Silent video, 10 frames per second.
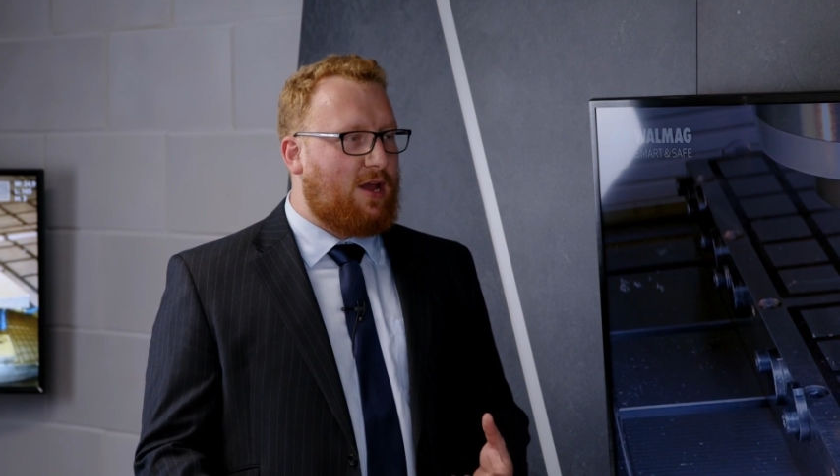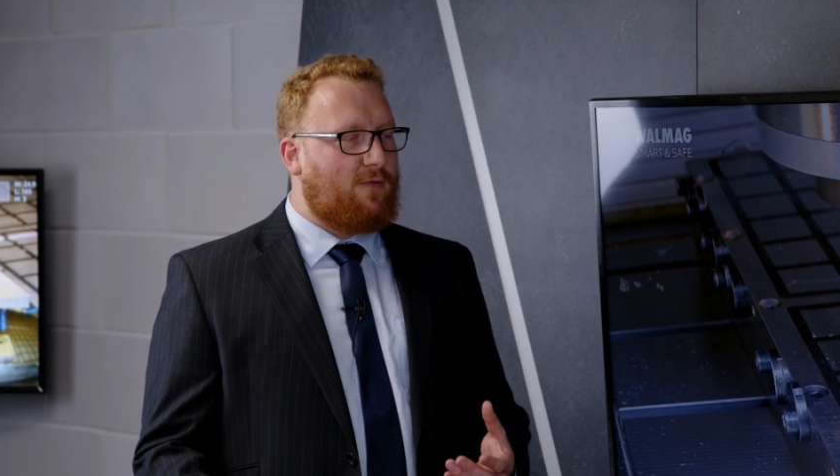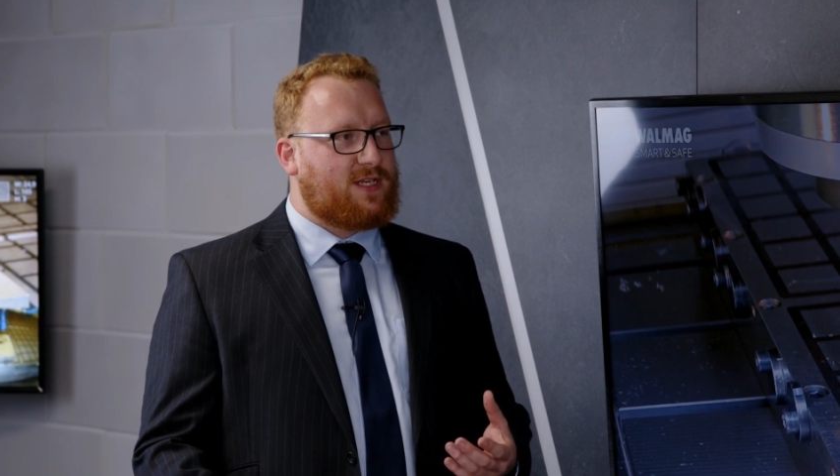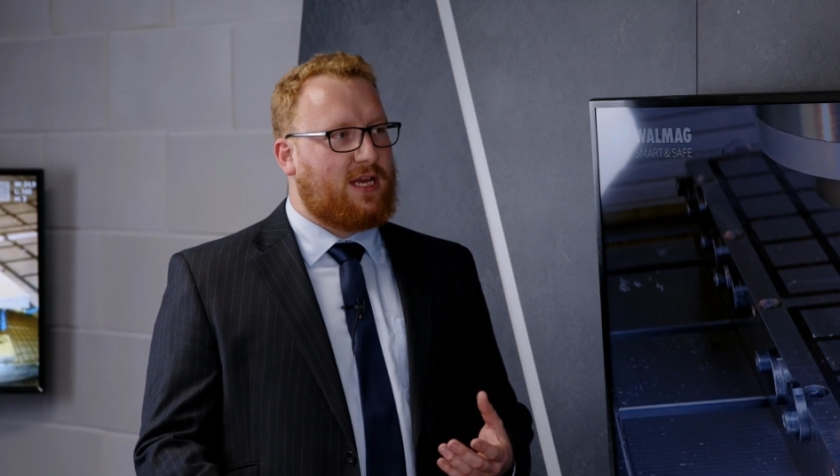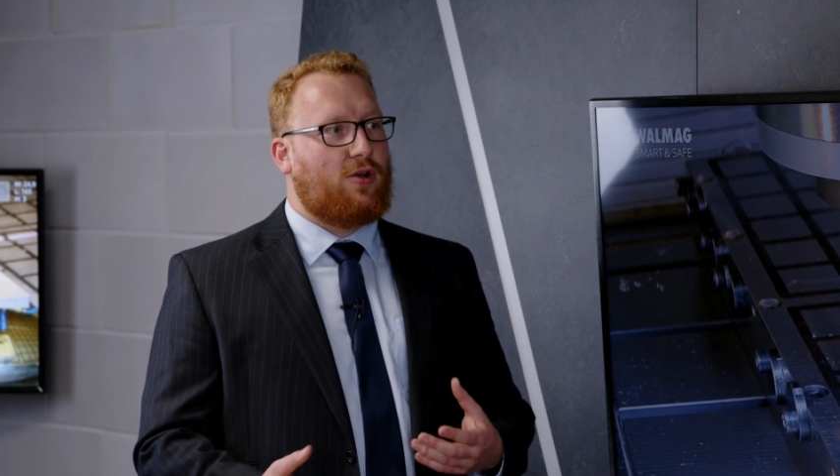
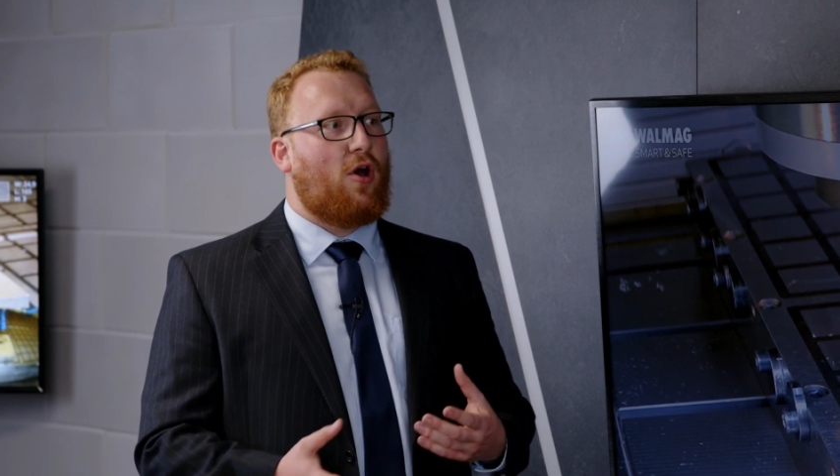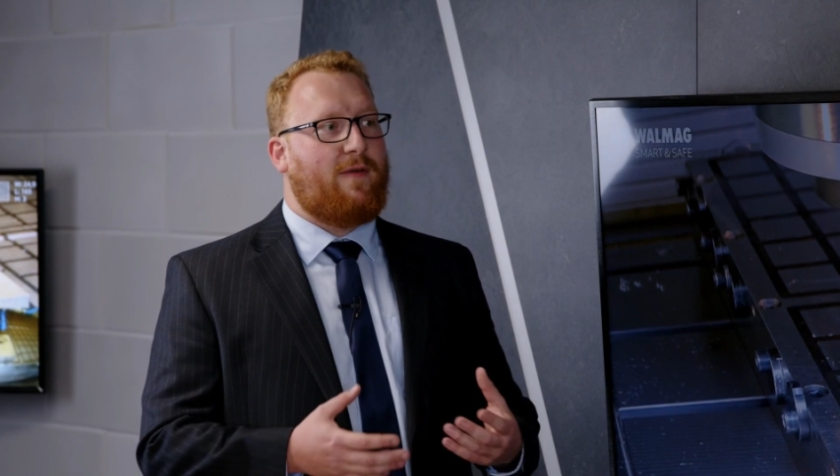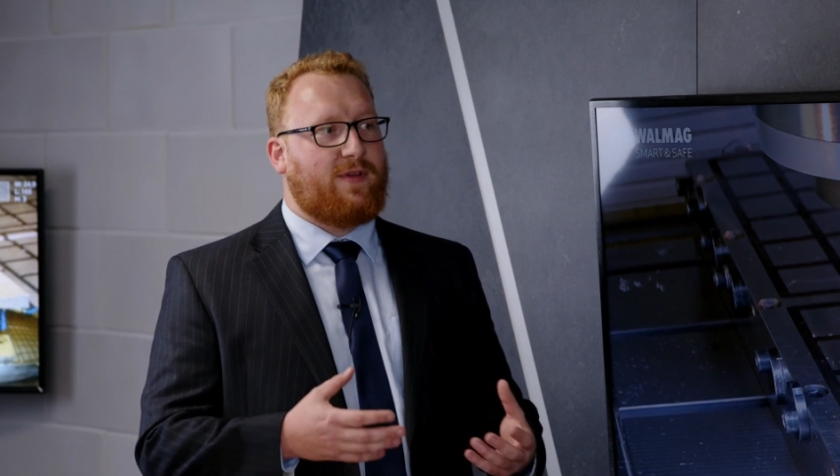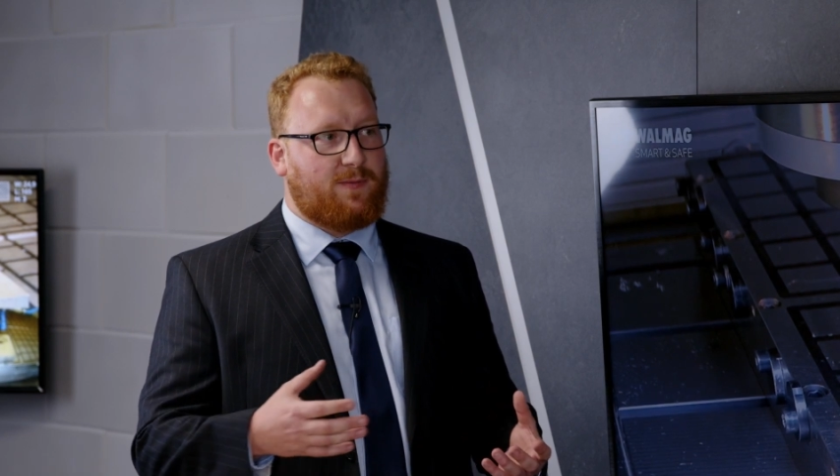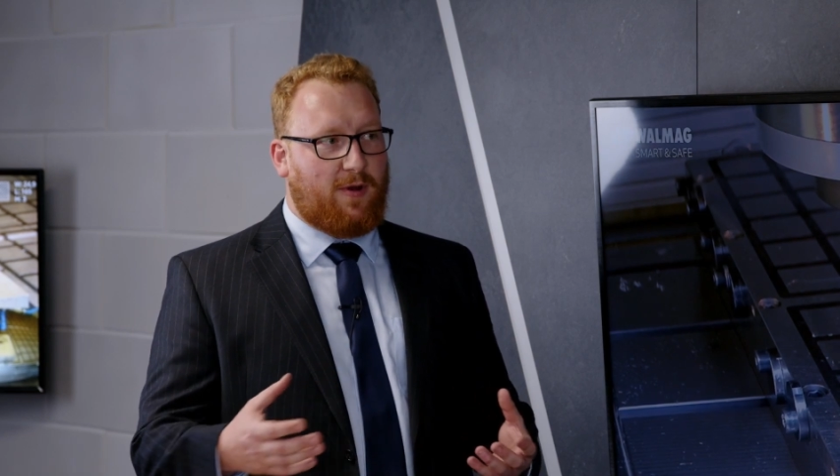Obviously, you're not
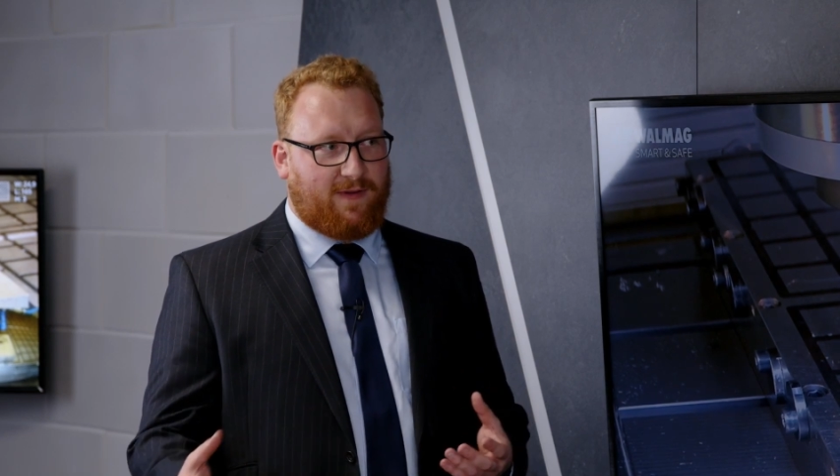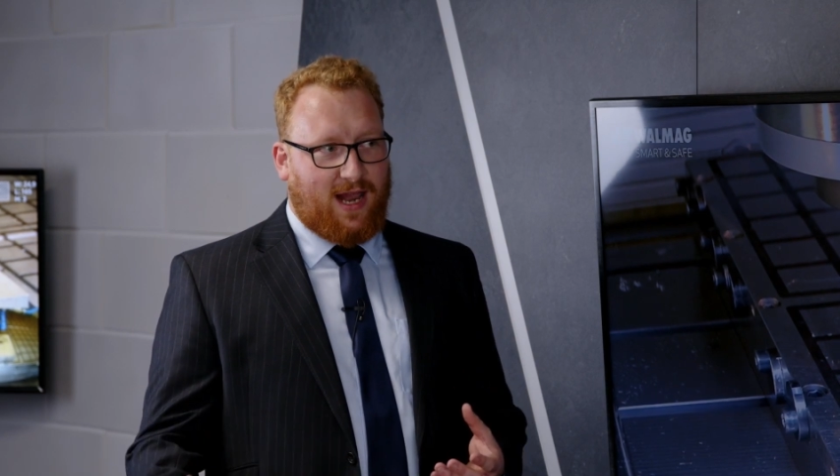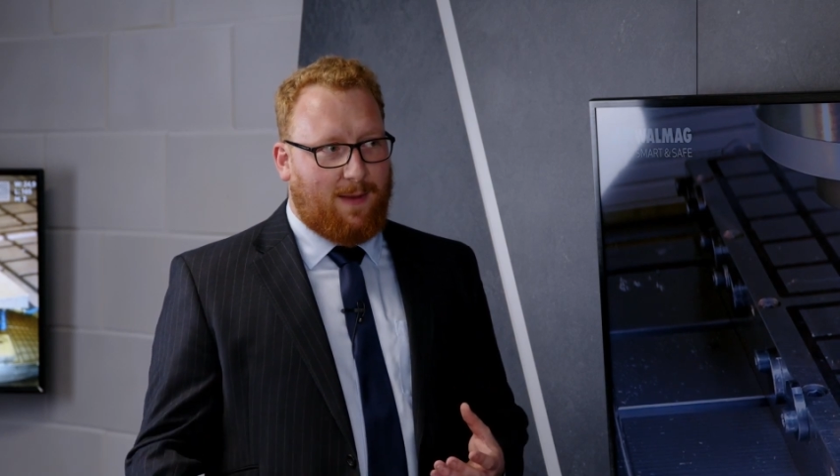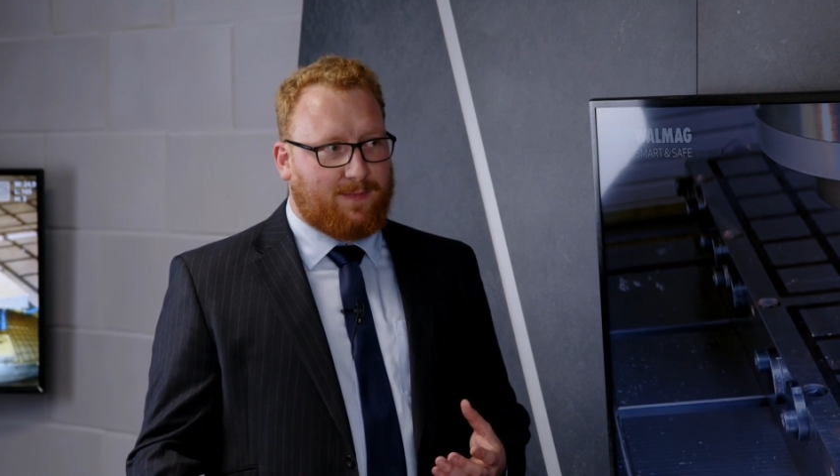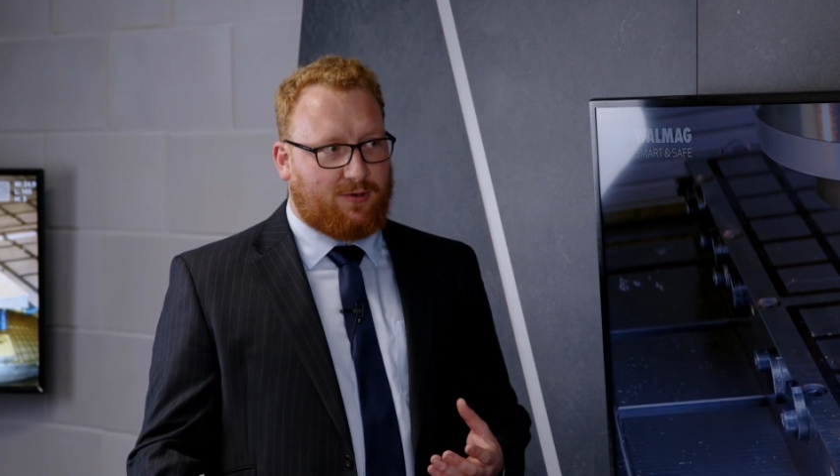having to move
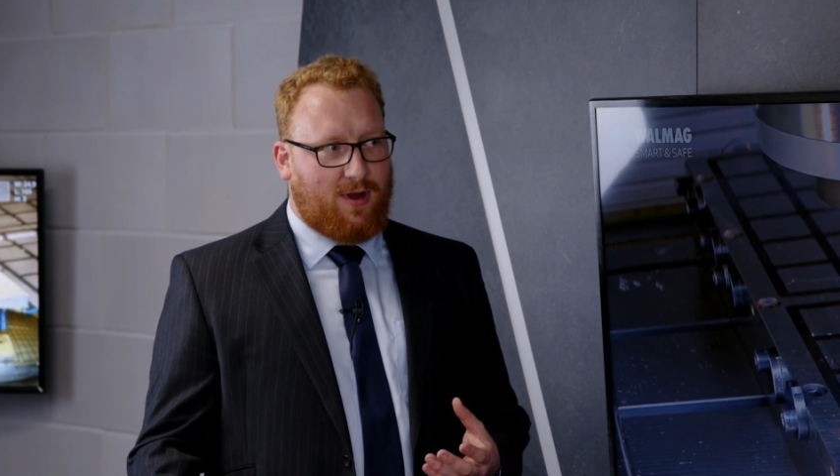clamps